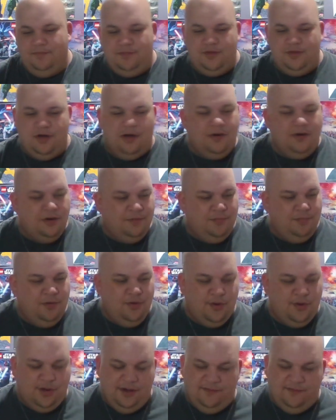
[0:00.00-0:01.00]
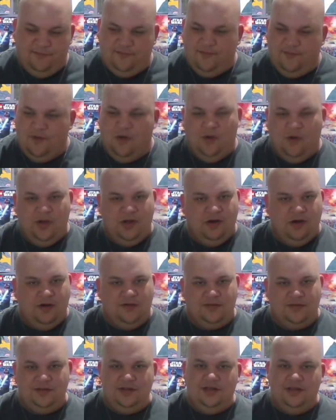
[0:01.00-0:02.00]
cardboard and
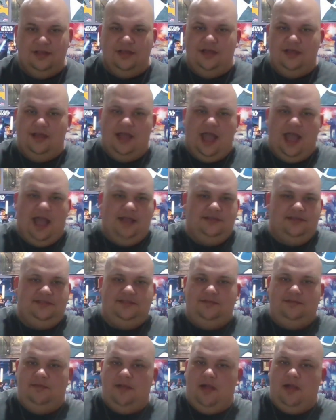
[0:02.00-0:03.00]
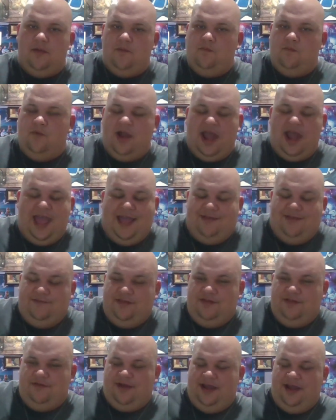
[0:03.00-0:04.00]
foil, what have
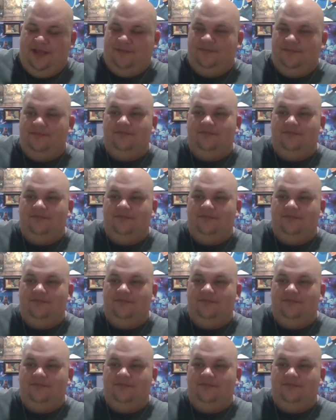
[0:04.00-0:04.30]
you, right?